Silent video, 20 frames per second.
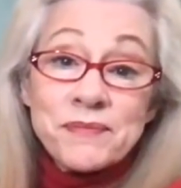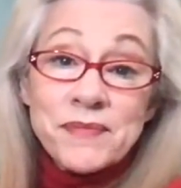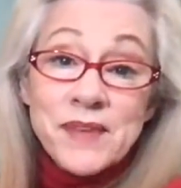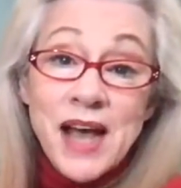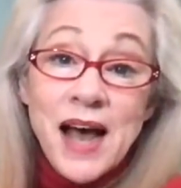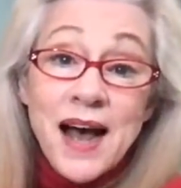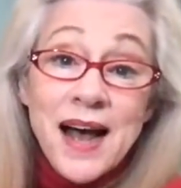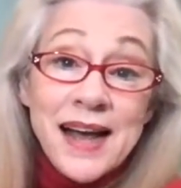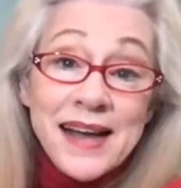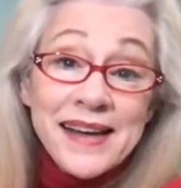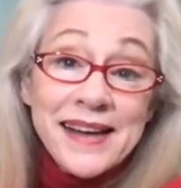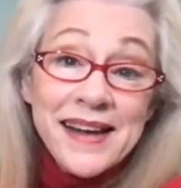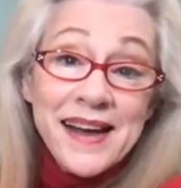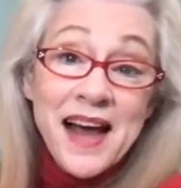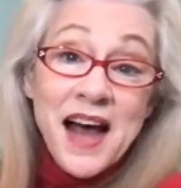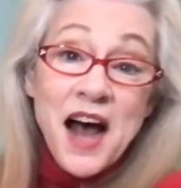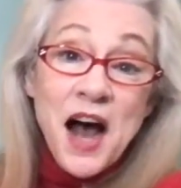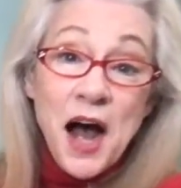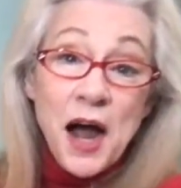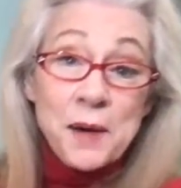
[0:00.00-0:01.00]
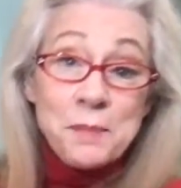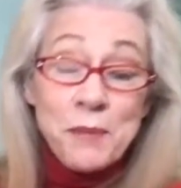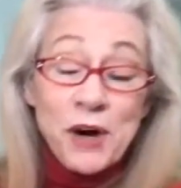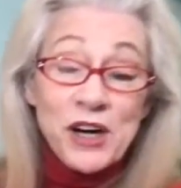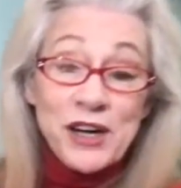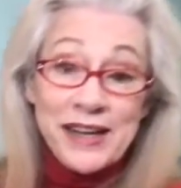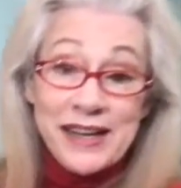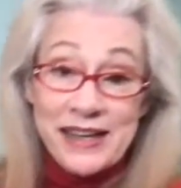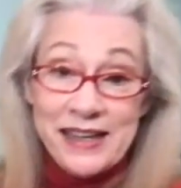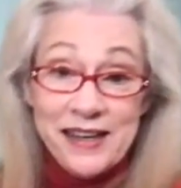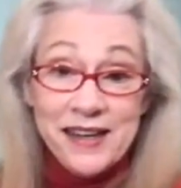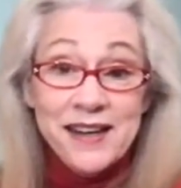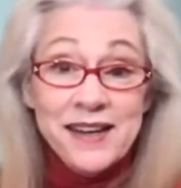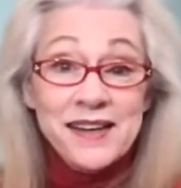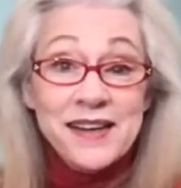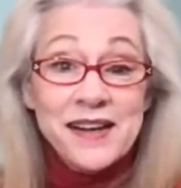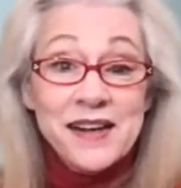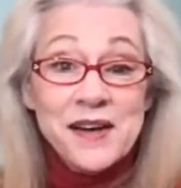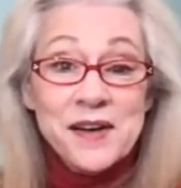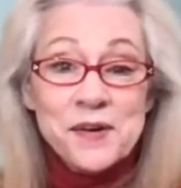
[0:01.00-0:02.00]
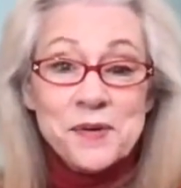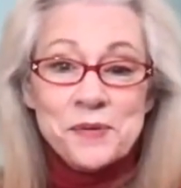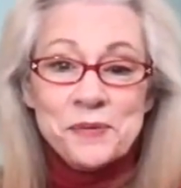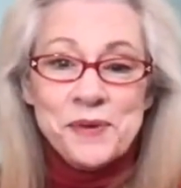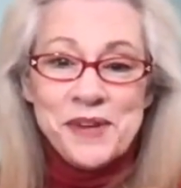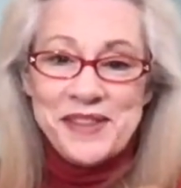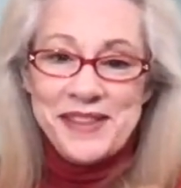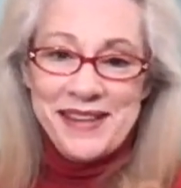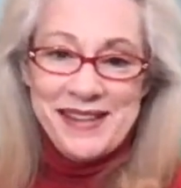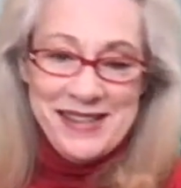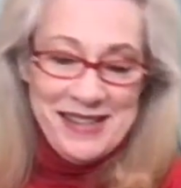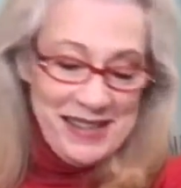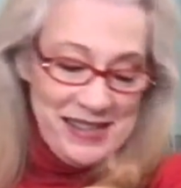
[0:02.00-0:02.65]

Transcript: Hi, I'm Marlena with the